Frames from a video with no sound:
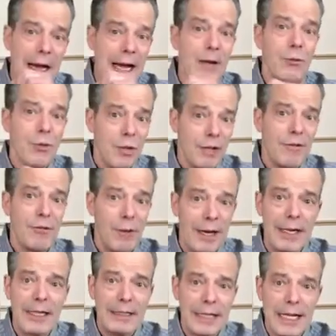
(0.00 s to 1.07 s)
I would have
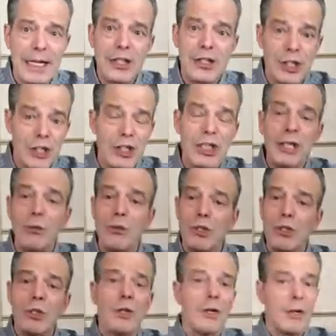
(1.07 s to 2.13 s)
recognized that she
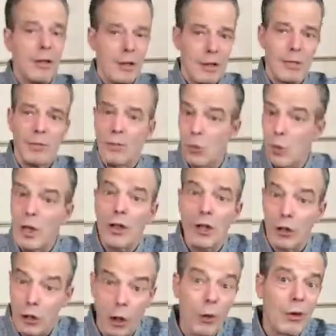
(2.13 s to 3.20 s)
was one of
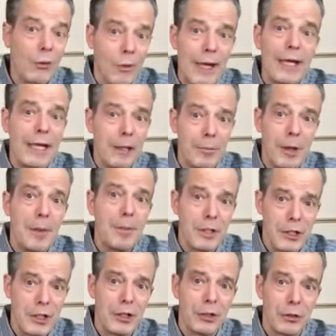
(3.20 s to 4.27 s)
the lower ranking
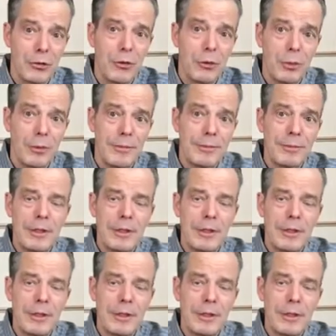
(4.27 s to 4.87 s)
puppies in the group.